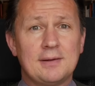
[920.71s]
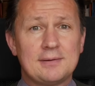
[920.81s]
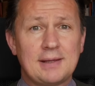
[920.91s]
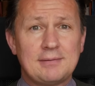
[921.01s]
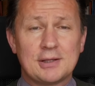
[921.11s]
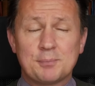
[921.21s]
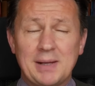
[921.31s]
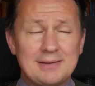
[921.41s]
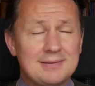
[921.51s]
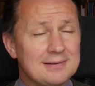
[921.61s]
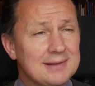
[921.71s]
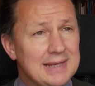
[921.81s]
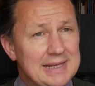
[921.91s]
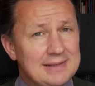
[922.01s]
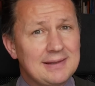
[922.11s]
same-sex blessings.
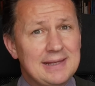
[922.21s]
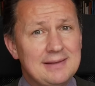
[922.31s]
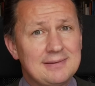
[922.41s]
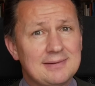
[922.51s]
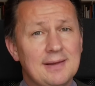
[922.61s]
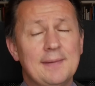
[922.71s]
It is,